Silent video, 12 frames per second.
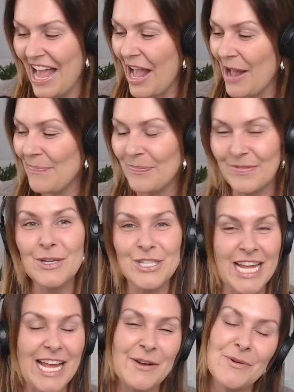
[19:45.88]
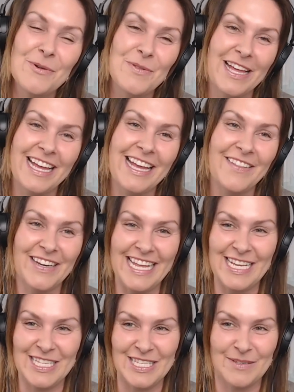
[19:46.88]
I'll share all the
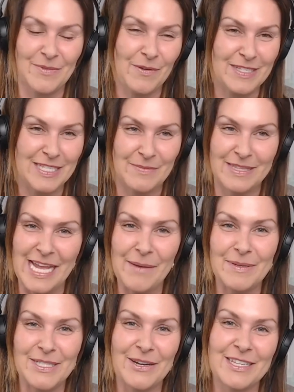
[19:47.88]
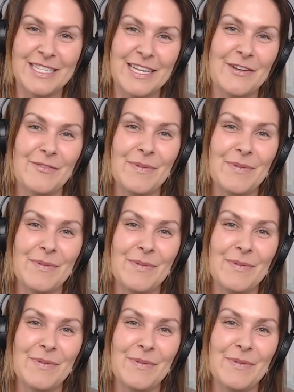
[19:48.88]
links, obviously, with the episode and stuff.